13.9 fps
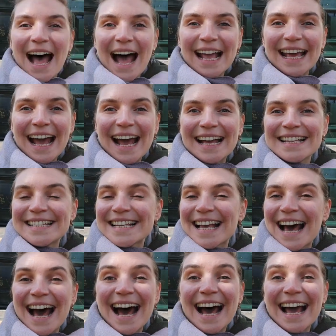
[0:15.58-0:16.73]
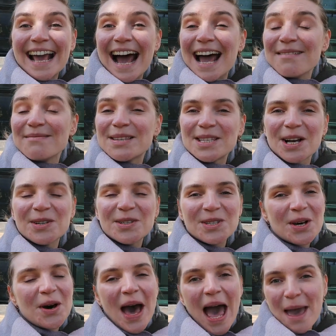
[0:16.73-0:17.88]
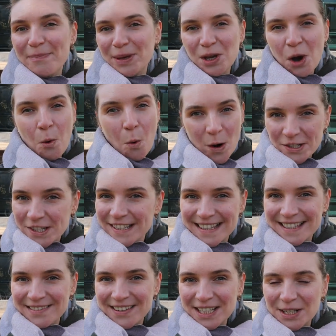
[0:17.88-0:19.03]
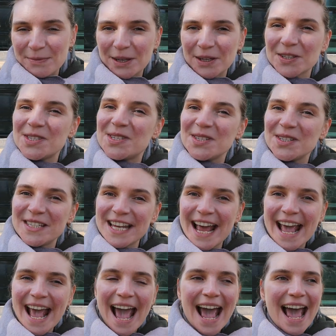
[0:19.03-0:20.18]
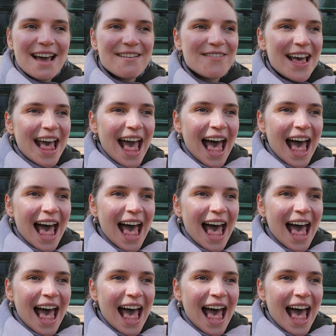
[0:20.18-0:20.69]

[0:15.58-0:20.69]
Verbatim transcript: Hi guys! Hi! I'm so so happy you're watching this video because today I have